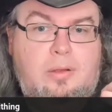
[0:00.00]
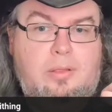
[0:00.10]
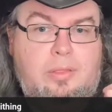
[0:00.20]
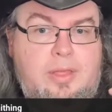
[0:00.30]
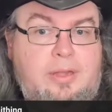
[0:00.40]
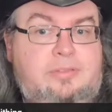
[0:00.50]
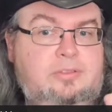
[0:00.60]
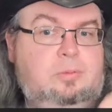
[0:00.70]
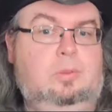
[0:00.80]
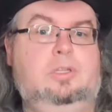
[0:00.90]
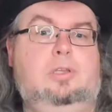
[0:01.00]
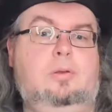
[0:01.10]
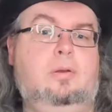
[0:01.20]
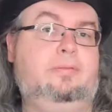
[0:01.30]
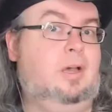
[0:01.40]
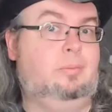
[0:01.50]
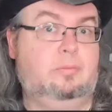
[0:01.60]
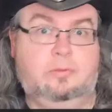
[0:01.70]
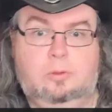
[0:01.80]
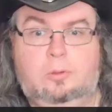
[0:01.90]
This is what you have come
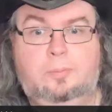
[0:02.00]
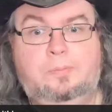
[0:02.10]
for.